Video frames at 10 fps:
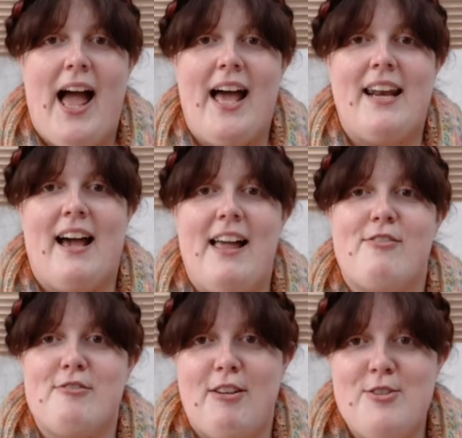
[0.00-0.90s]
And I
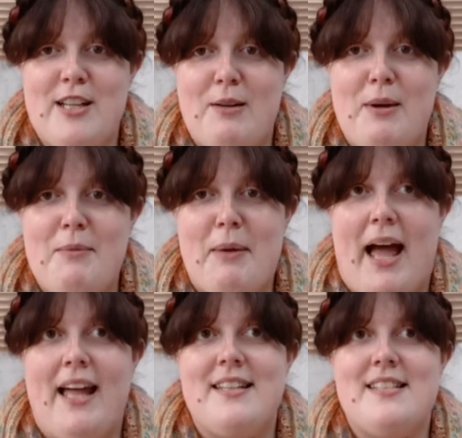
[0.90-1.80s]
have a crochet whip
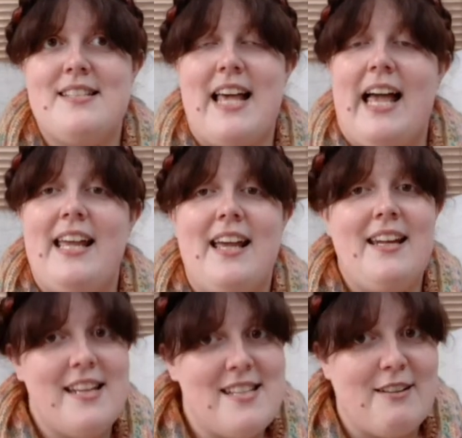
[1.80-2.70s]
and a
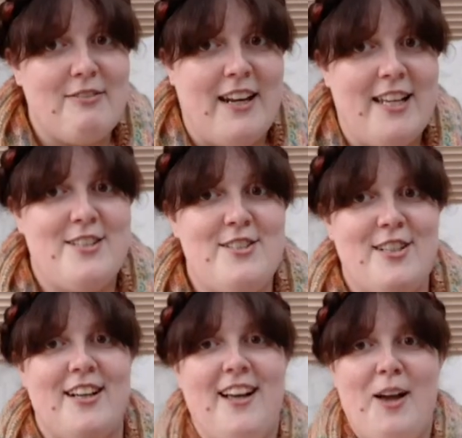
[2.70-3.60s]
knitting finish,